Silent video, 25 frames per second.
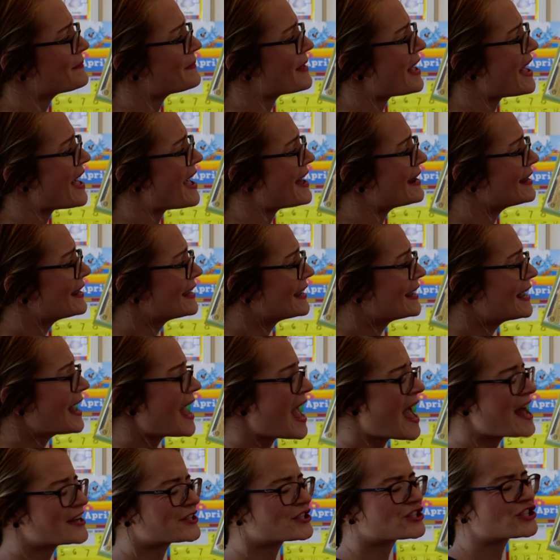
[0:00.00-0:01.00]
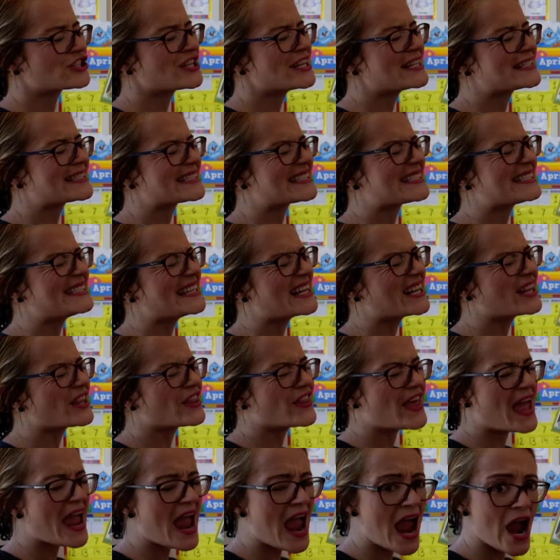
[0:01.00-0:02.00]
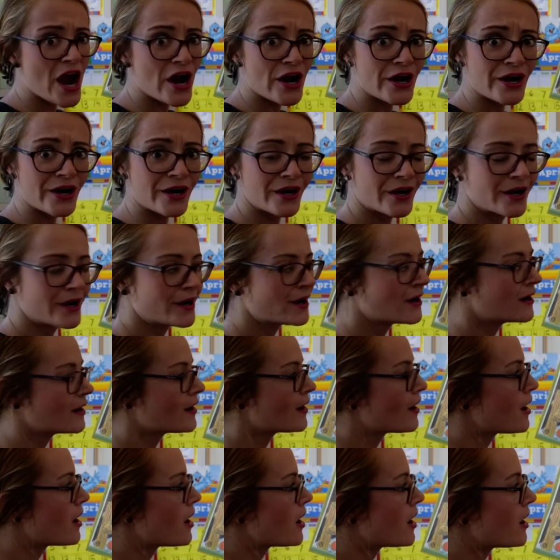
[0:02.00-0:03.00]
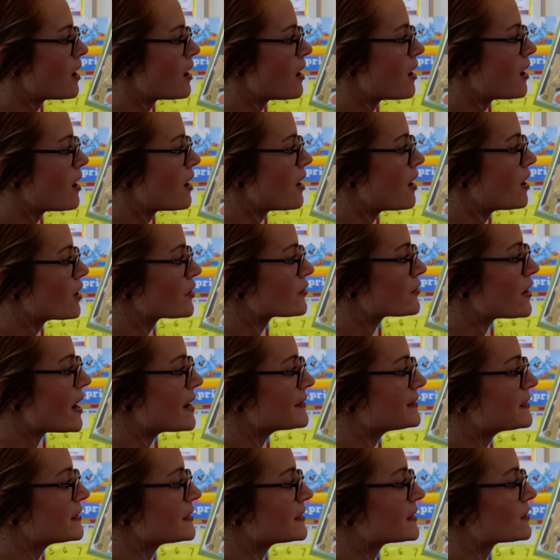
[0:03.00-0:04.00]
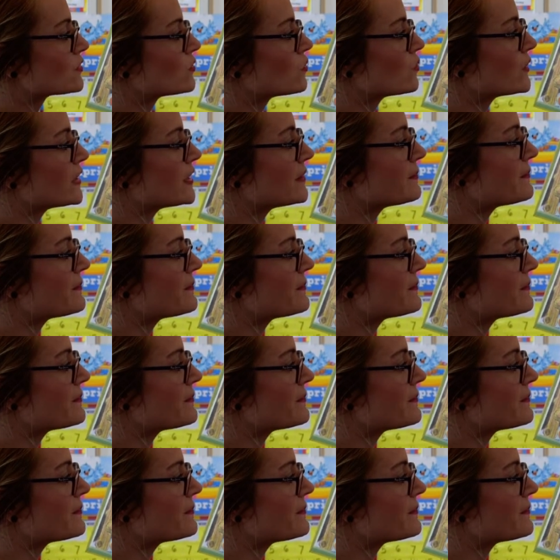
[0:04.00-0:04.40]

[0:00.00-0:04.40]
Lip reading: bed, and she's still there!" cried the little wee